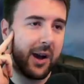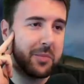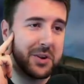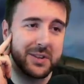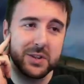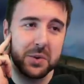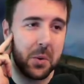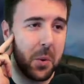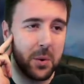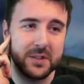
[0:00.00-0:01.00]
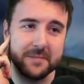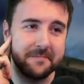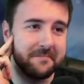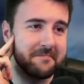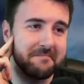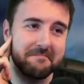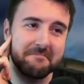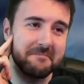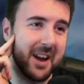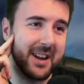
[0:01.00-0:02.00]
But it's awesome.
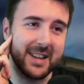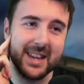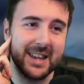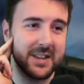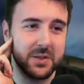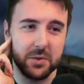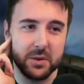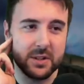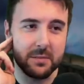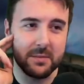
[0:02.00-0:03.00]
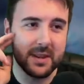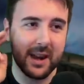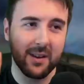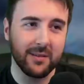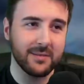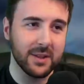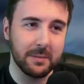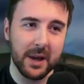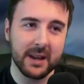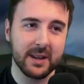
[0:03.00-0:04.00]
Like, it is awesome. Now, you
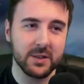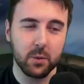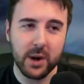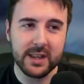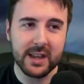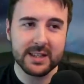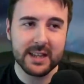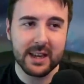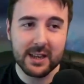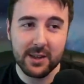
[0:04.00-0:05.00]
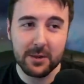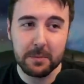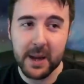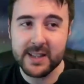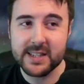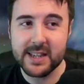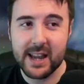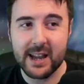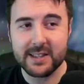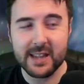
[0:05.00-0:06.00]
can paint it as a white Yeti. You could paint it
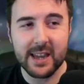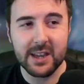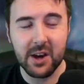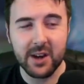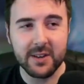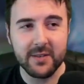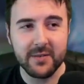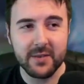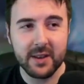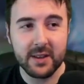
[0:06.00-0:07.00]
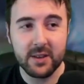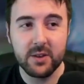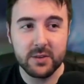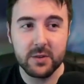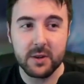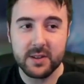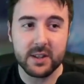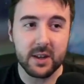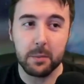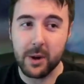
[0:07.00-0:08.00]
as a kind of... You could do it as,
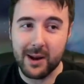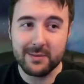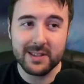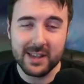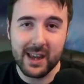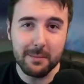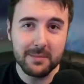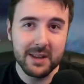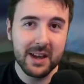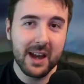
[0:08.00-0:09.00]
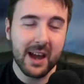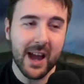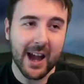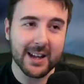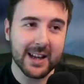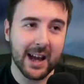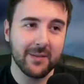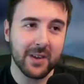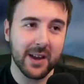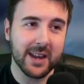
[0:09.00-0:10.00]
like, a brown scheme and
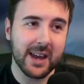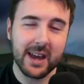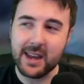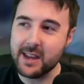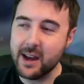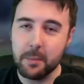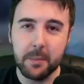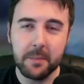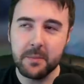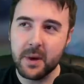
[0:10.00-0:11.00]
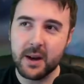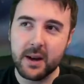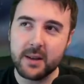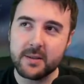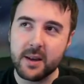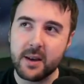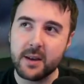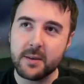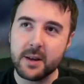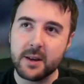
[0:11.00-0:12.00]
have, like, a
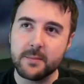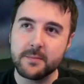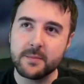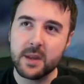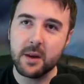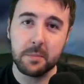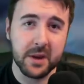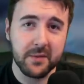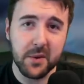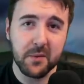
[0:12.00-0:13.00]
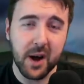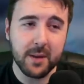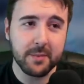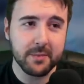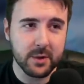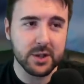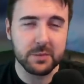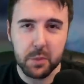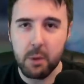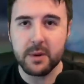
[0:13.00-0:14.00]
Bigfoot vibe, which is
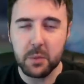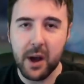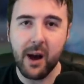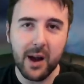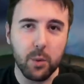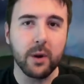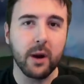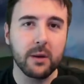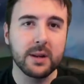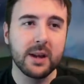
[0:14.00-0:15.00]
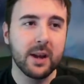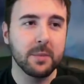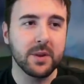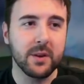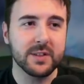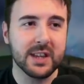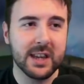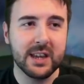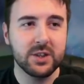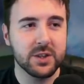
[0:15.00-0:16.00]
probably where I will go, because
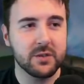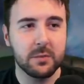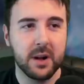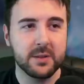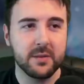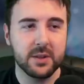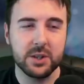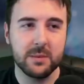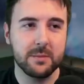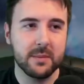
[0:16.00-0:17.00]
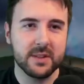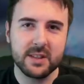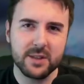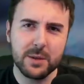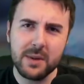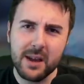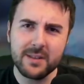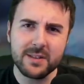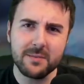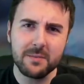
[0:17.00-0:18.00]
he just reminds me of the Jim... Is it Jim
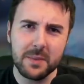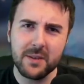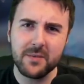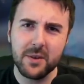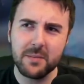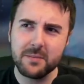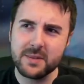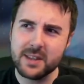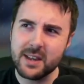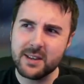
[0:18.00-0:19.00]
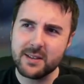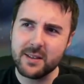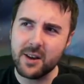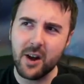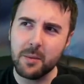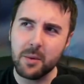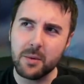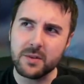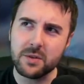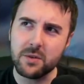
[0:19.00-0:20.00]
Henson Bigfoot thing? I can't remember what it
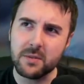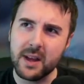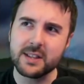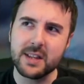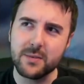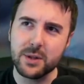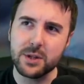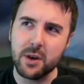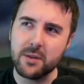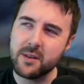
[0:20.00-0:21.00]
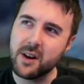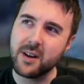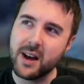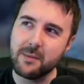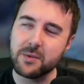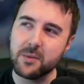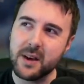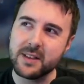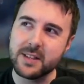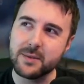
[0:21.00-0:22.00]
was called, that TV show. Oh, I haven't thought
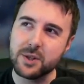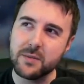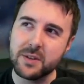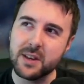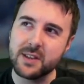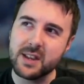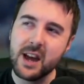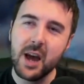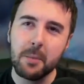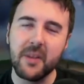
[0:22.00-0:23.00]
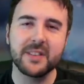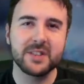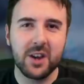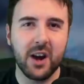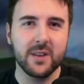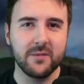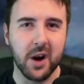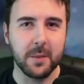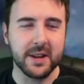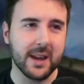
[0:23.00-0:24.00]
about that TV show for years. But that's the kind of
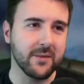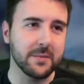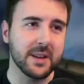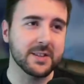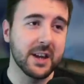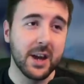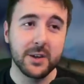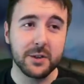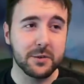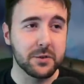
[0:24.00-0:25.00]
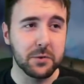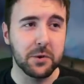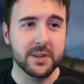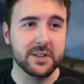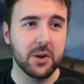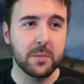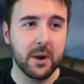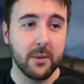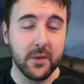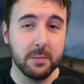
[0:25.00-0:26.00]
vibe I get from this. So, Skrorg
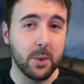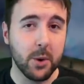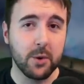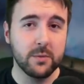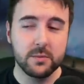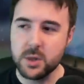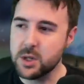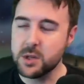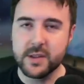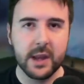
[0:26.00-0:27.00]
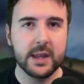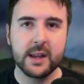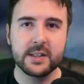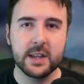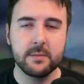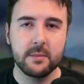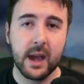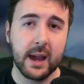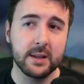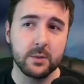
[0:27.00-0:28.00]
Snowpelt, the model, you can use any Yeti.
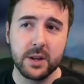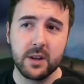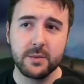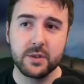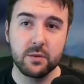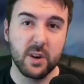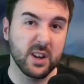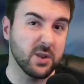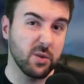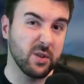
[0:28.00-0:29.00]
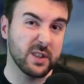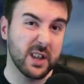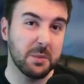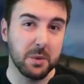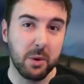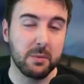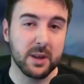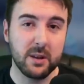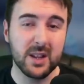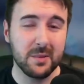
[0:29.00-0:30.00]
And when it comes to running a Norse team, you're
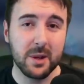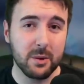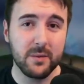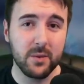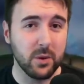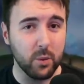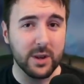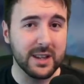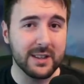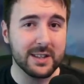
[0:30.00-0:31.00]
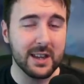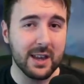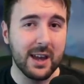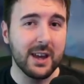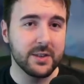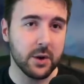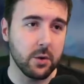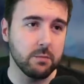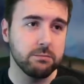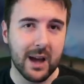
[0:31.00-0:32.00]
probably only going to be able to afford one Yeti.
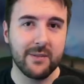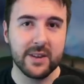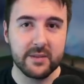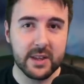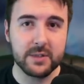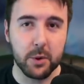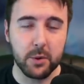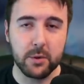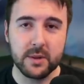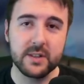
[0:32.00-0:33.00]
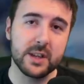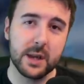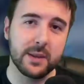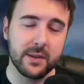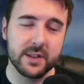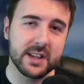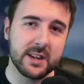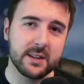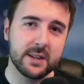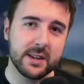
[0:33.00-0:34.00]
So having this model instead of the other
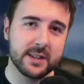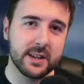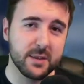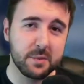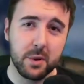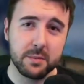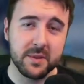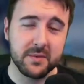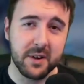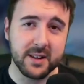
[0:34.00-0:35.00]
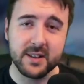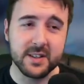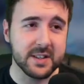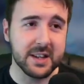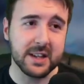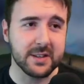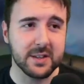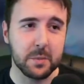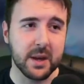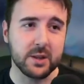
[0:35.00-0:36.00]
standard Yeti is probably fine, because he's going to get to
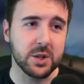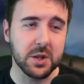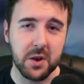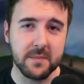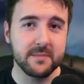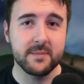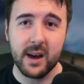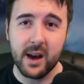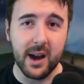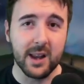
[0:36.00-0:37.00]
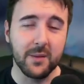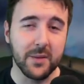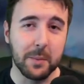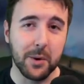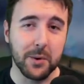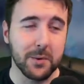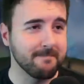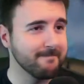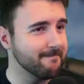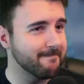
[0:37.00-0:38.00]
the pitch a lot. I love the model.
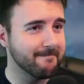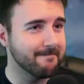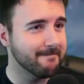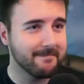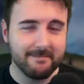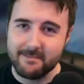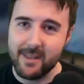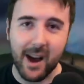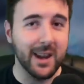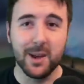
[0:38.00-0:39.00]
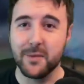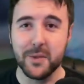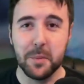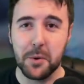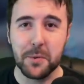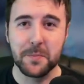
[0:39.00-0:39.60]
I love the model.